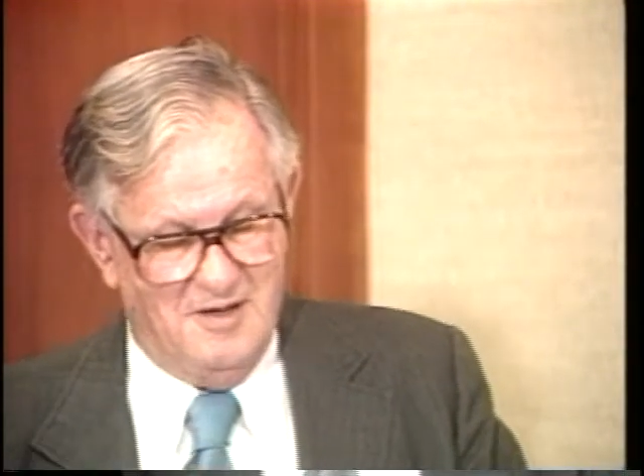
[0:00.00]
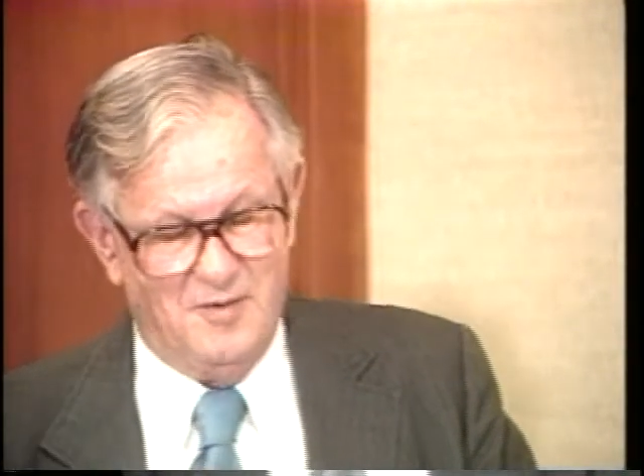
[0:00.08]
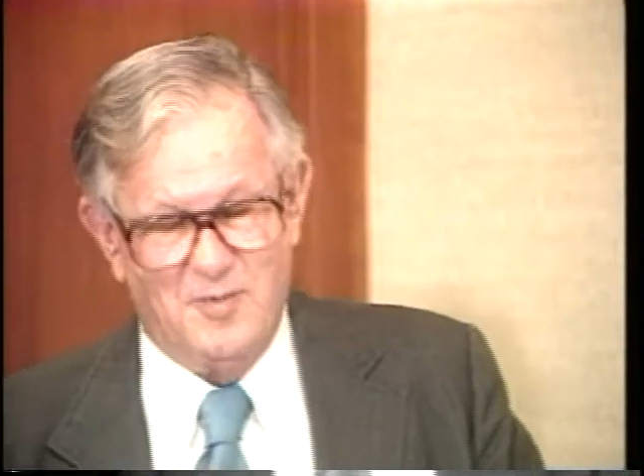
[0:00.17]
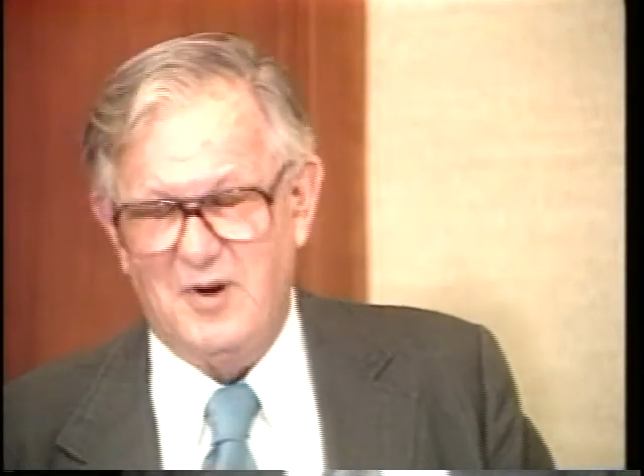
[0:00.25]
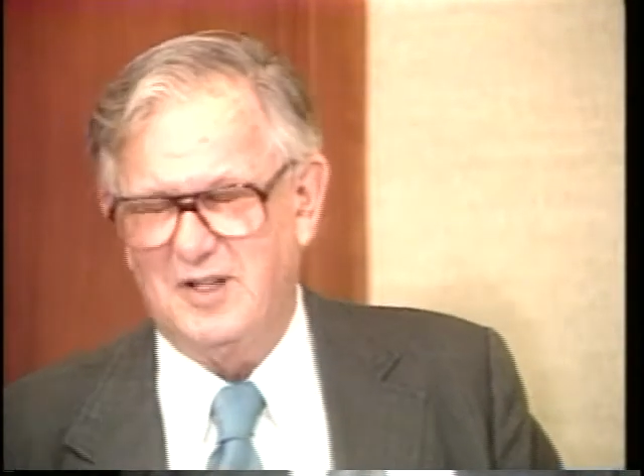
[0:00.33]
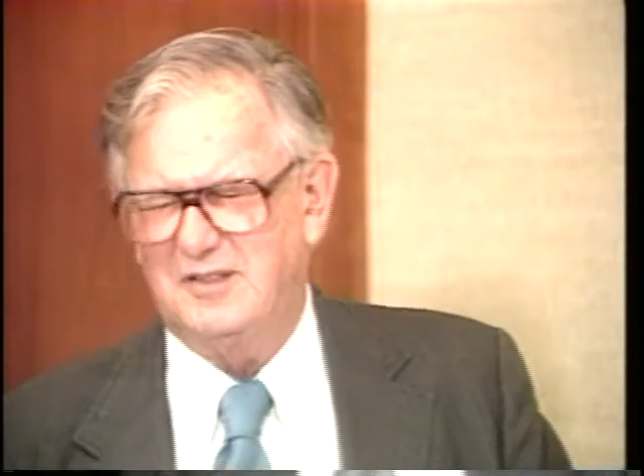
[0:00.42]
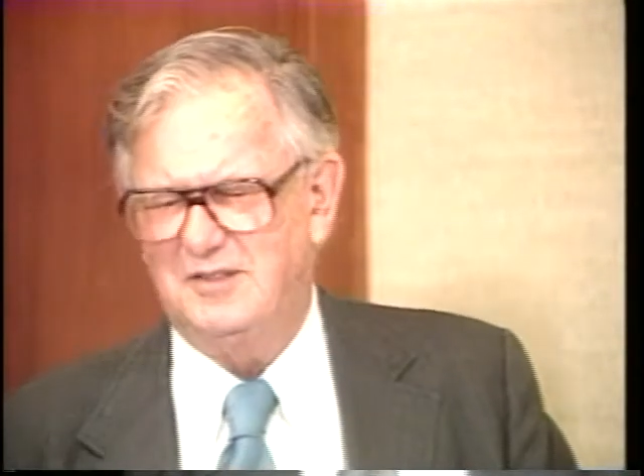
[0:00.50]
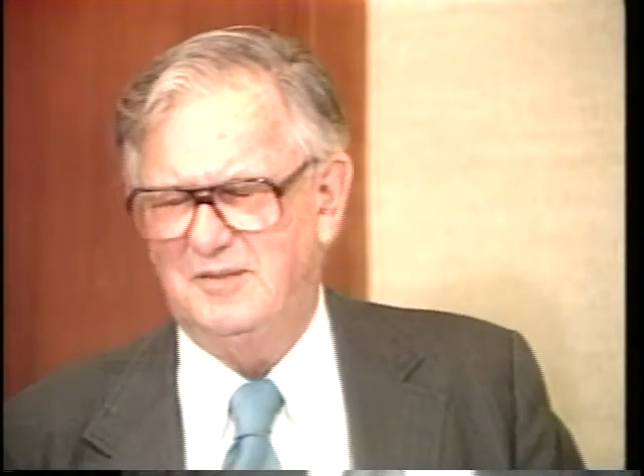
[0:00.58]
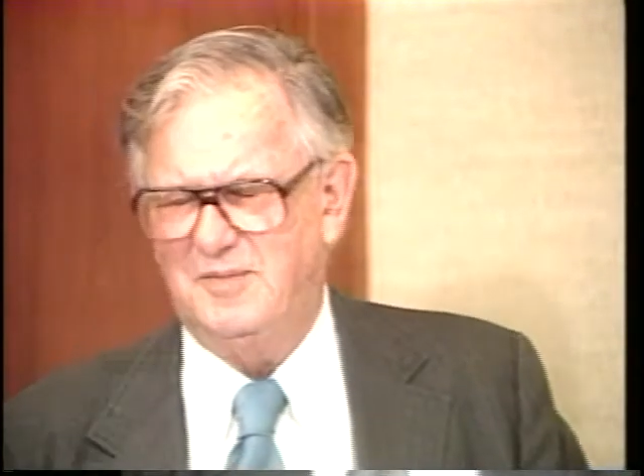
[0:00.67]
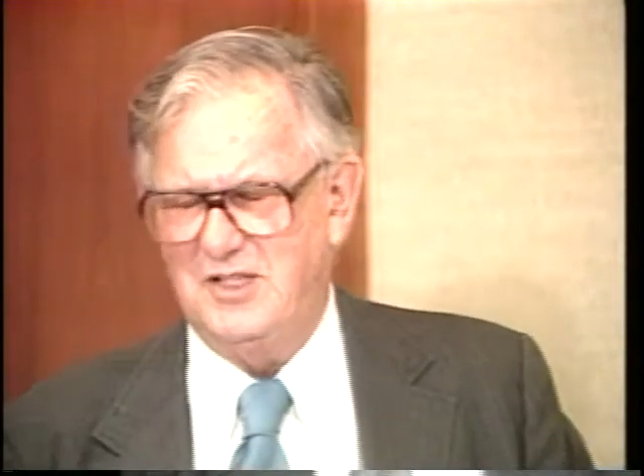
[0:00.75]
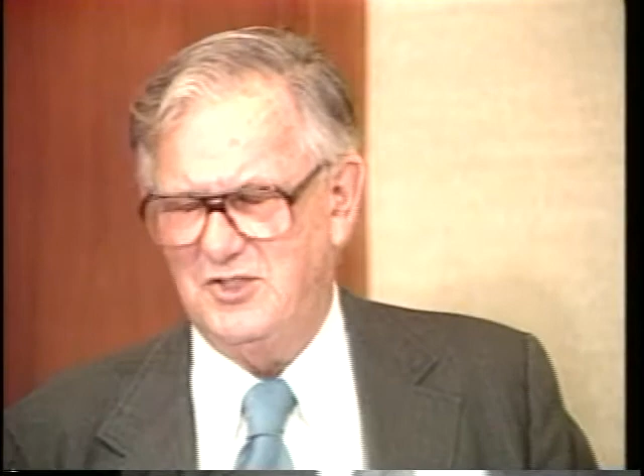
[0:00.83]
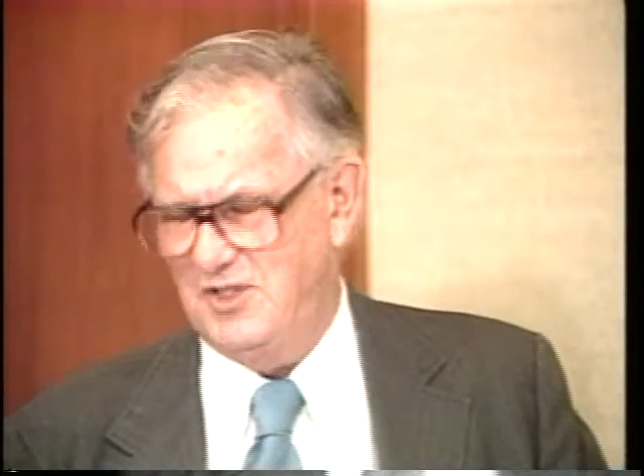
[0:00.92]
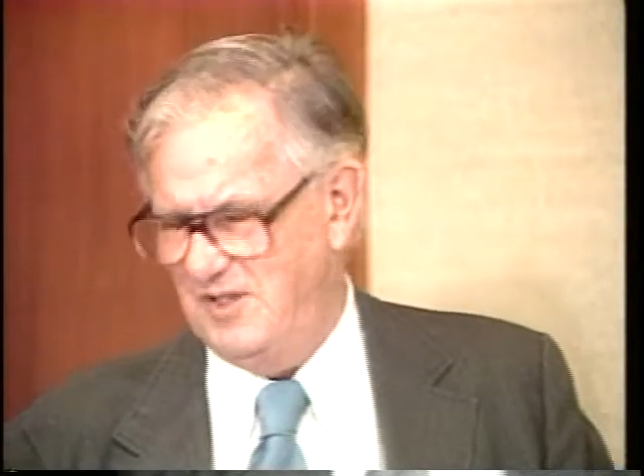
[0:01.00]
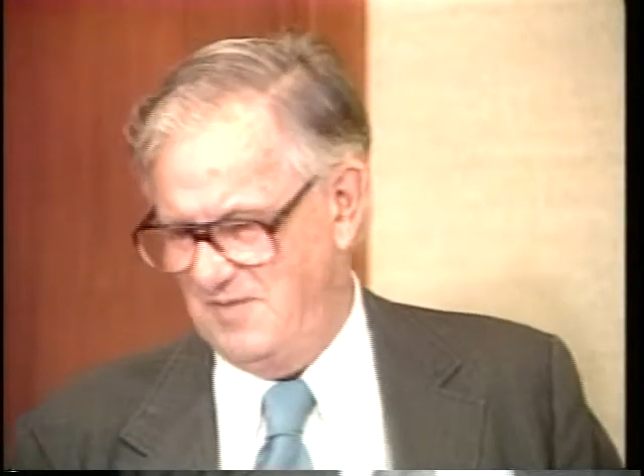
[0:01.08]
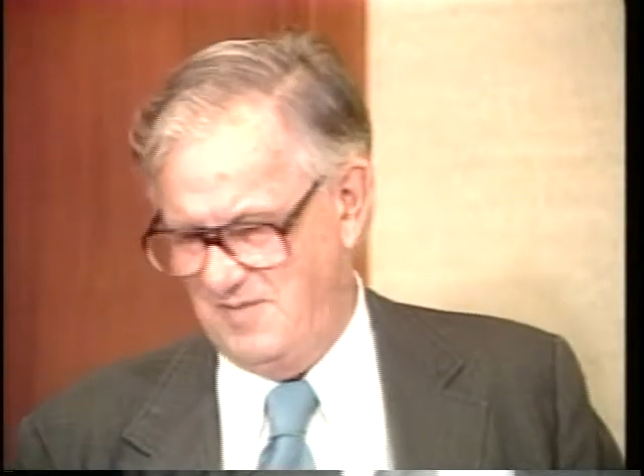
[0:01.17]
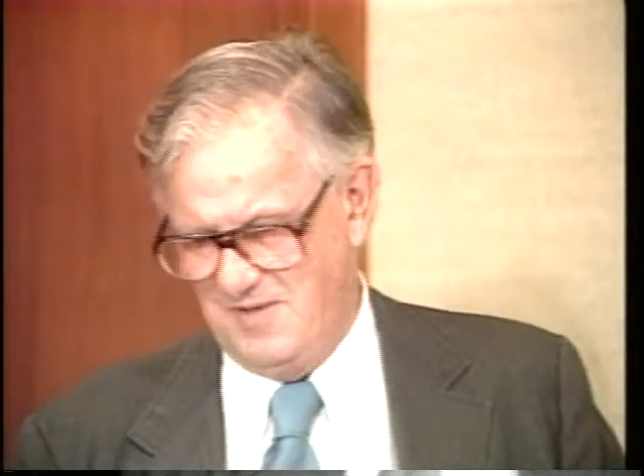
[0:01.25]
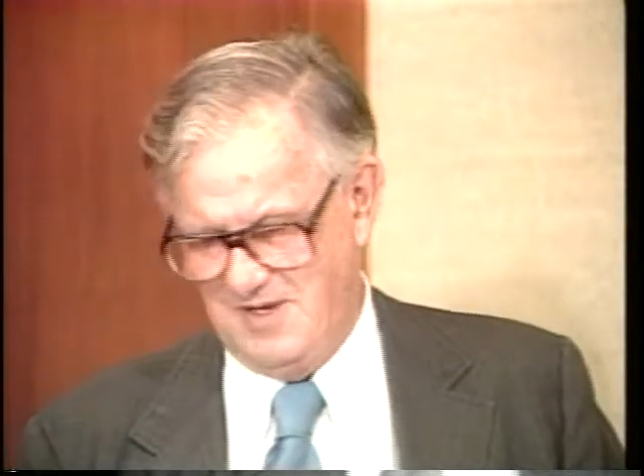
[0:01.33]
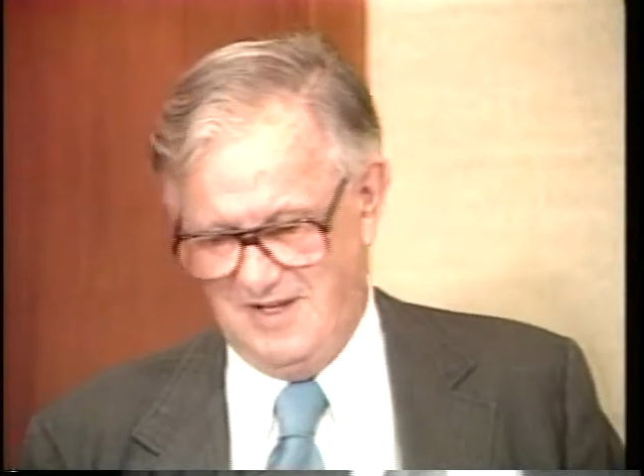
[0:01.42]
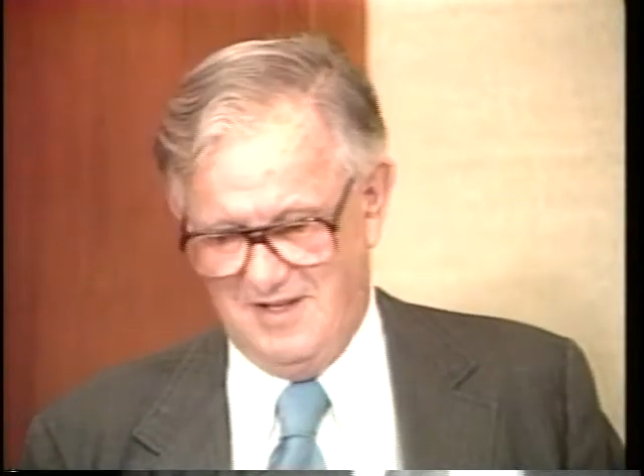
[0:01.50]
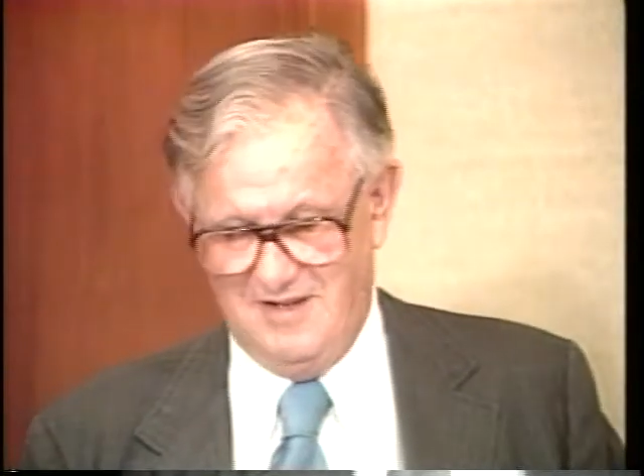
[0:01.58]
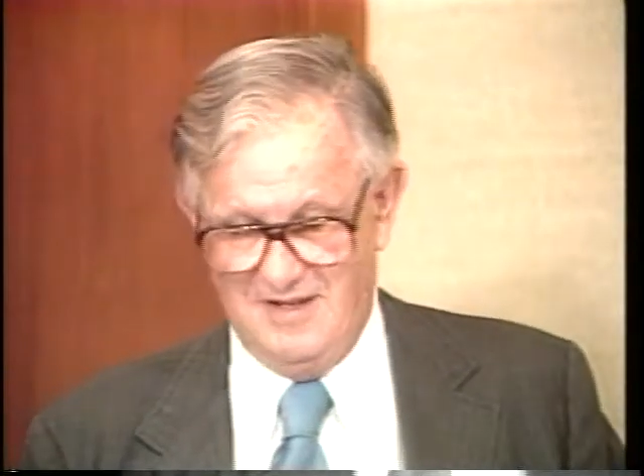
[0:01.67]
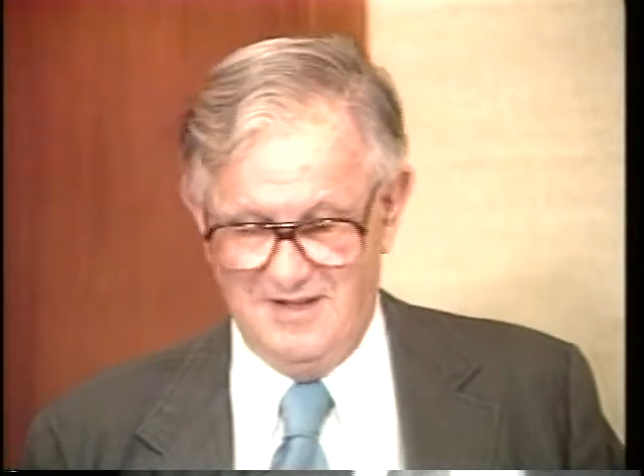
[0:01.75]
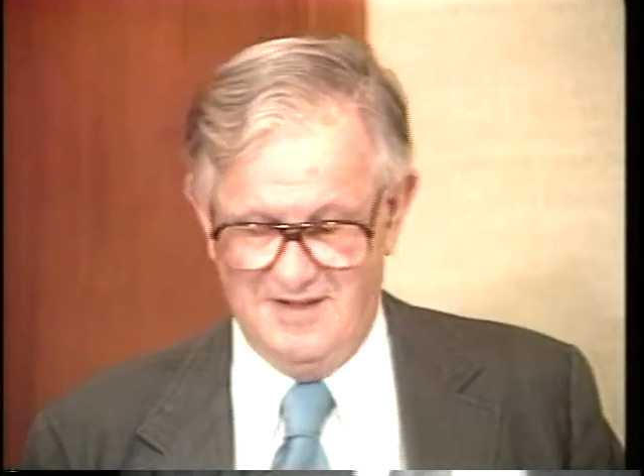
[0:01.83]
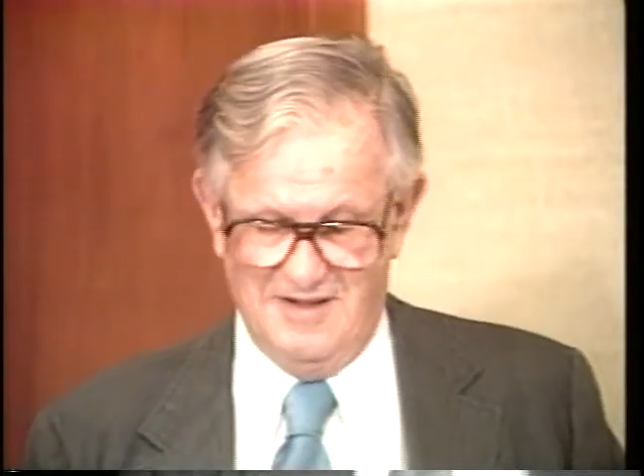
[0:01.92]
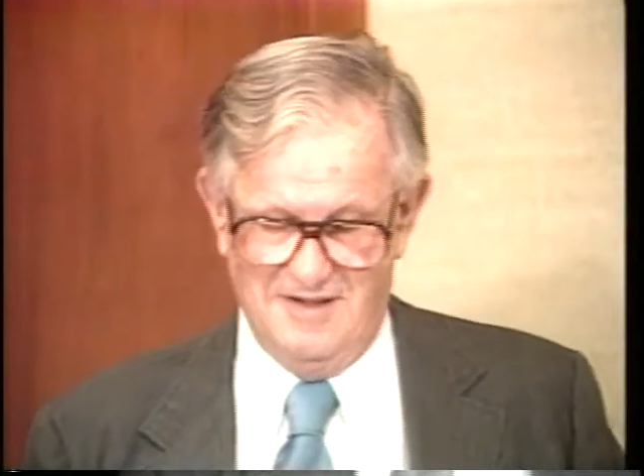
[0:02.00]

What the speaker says: approximation. And